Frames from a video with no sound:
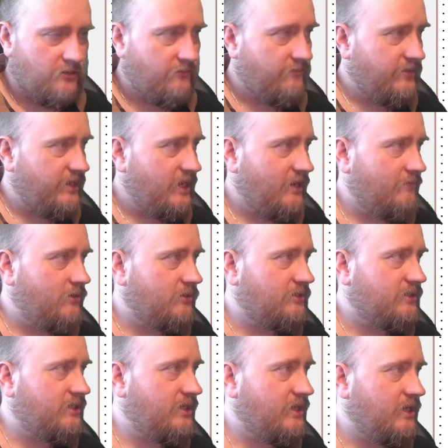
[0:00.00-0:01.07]
We have our
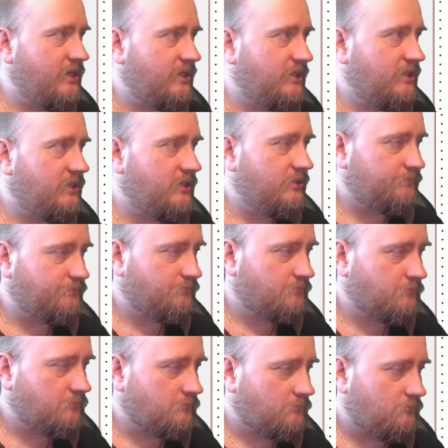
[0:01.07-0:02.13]
track,
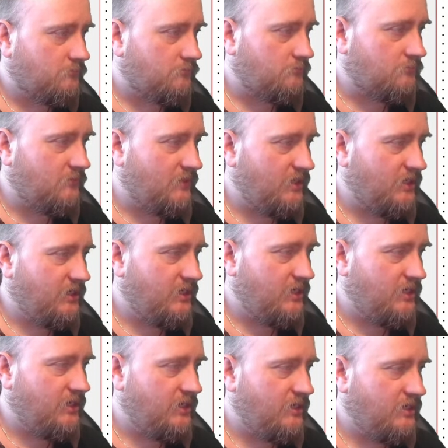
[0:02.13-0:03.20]

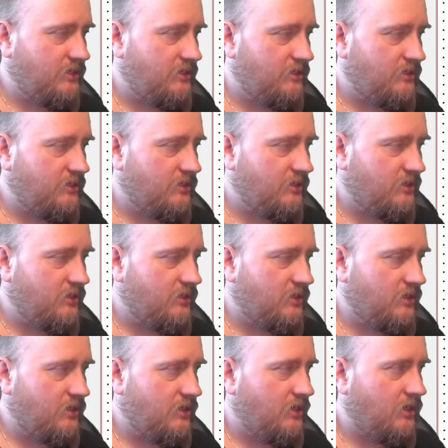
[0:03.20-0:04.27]
and
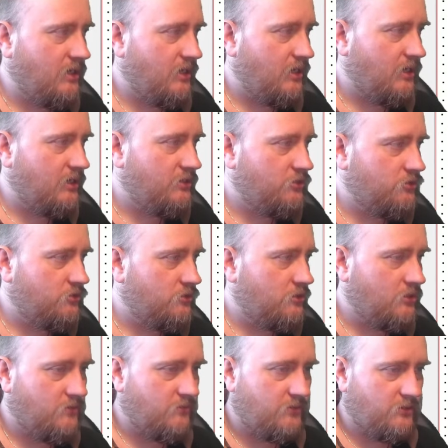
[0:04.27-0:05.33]
should
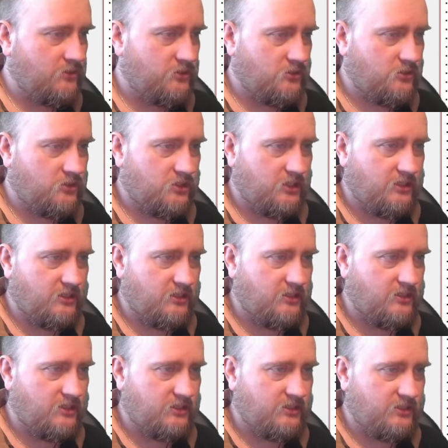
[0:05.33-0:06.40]
I just check
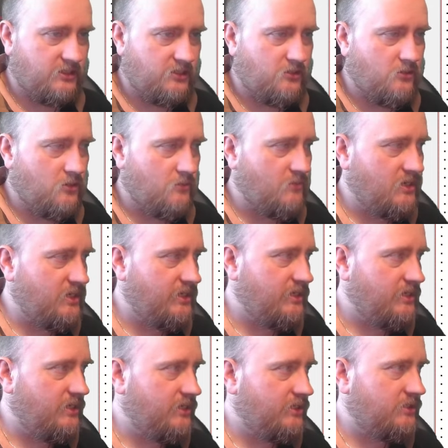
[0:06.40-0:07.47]
that this is normal?
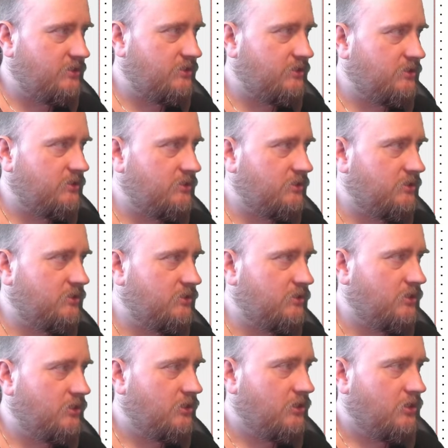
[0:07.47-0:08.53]
Yes.
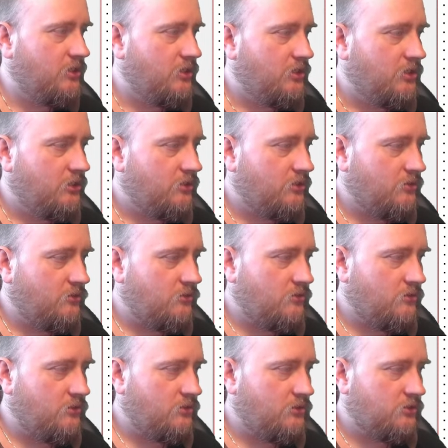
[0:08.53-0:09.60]

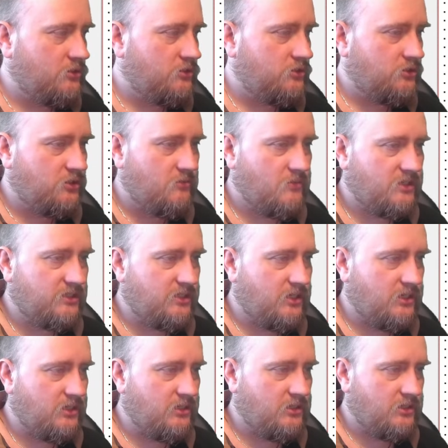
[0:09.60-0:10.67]
Draw symbols
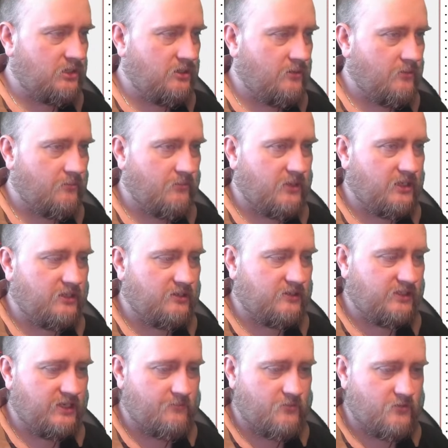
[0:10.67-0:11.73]
along, pick the
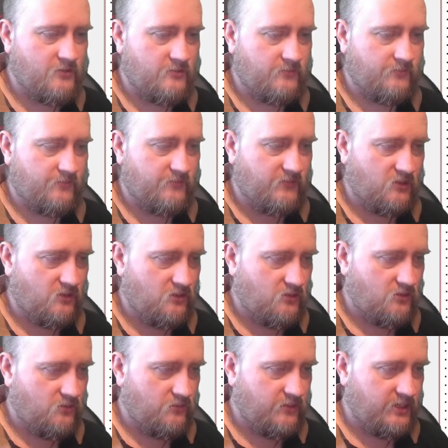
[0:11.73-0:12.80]
sleeper,
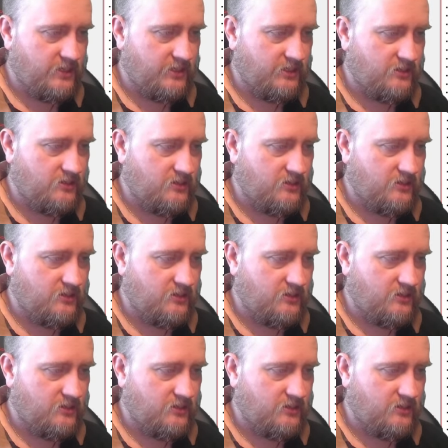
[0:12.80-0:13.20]
do it,